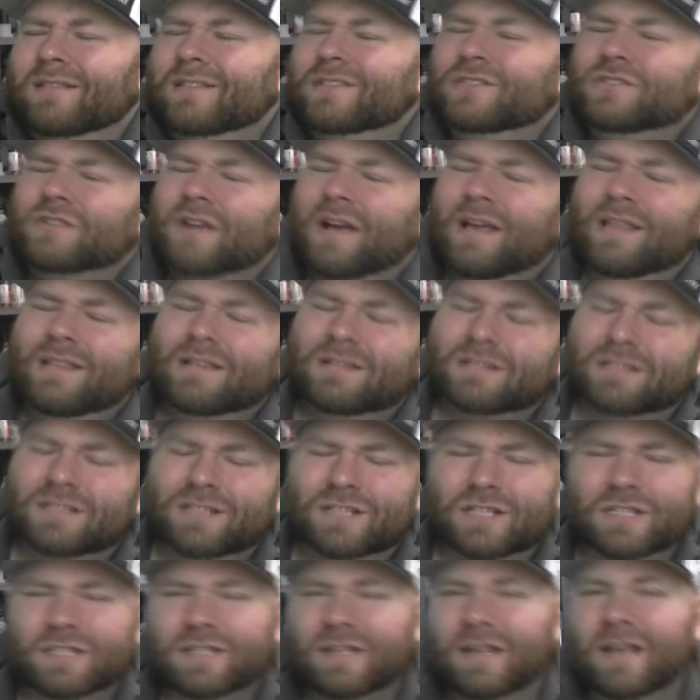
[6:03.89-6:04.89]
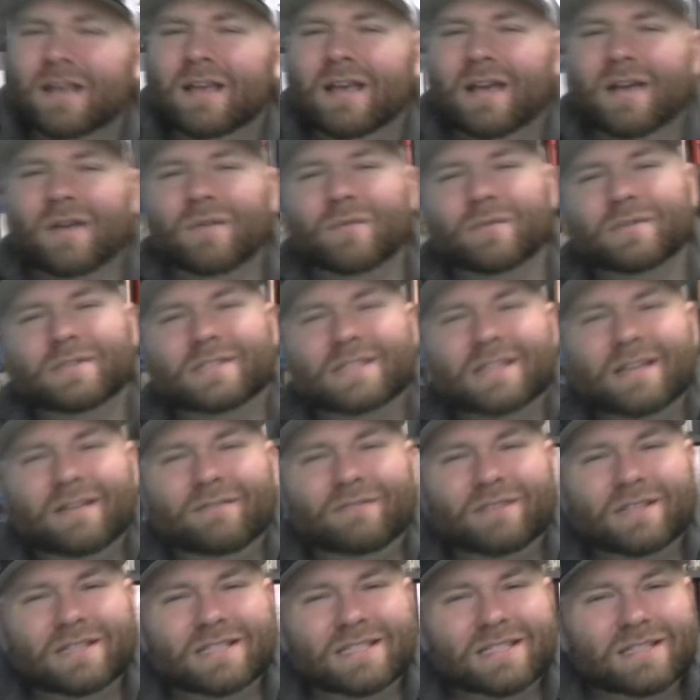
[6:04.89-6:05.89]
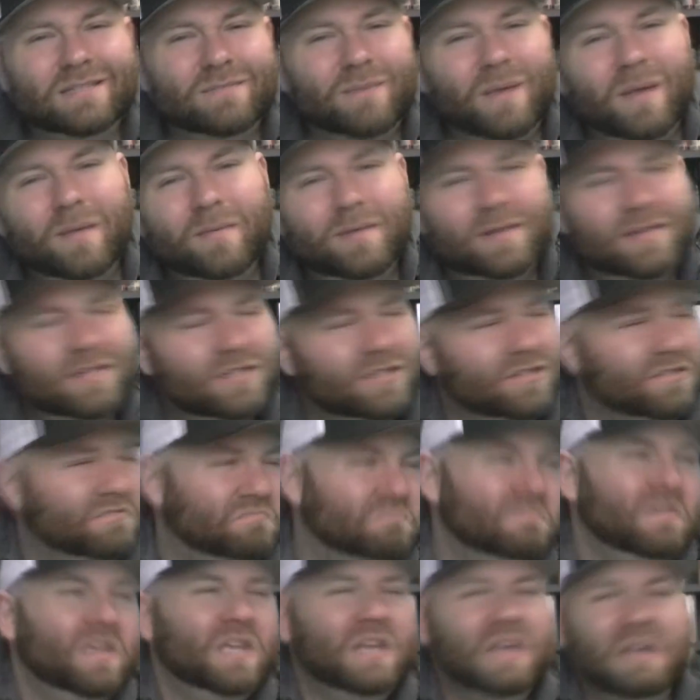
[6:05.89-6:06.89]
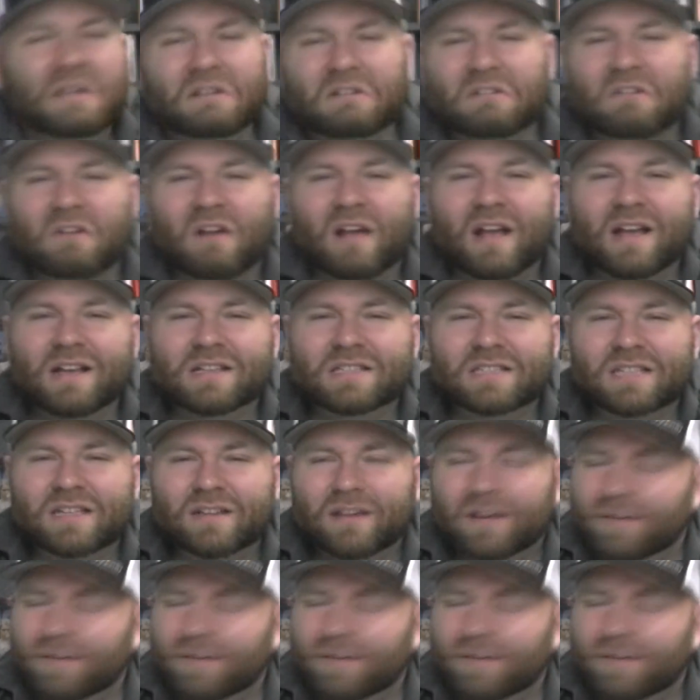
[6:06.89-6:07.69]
Let's try this and we'll see if this is maybe just me getting crazy.